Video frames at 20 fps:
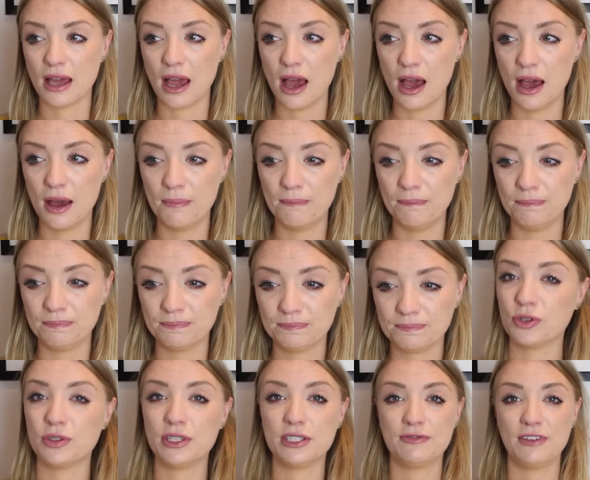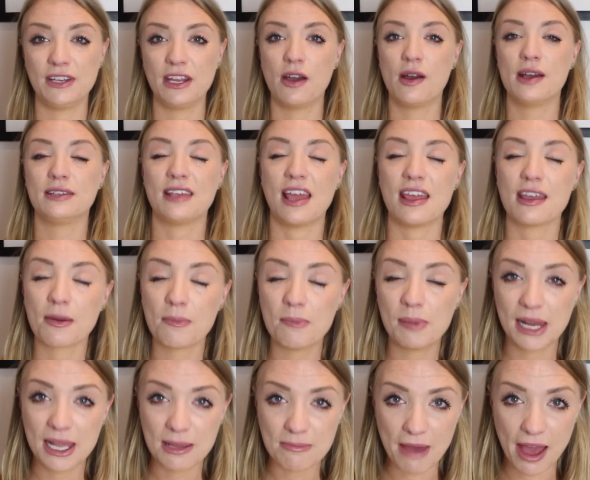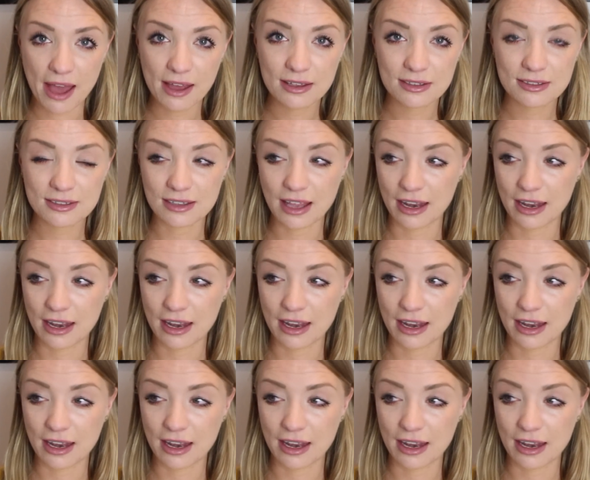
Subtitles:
I'm sure this video is a complete mess,